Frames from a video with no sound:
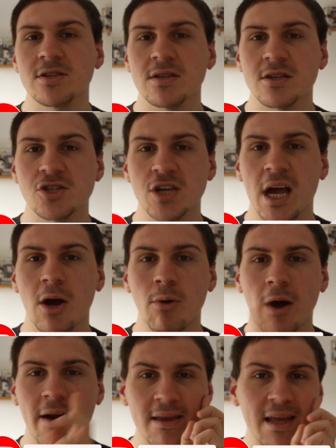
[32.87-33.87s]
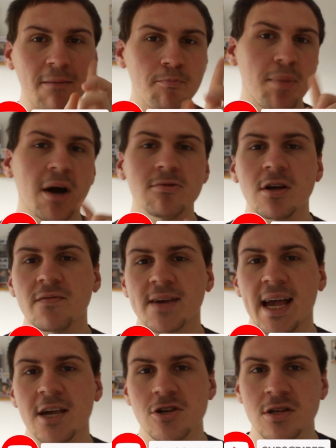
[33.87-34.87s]
to this channel while hitting that bell
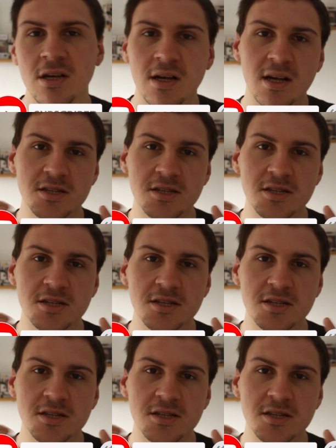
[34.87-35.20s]
notification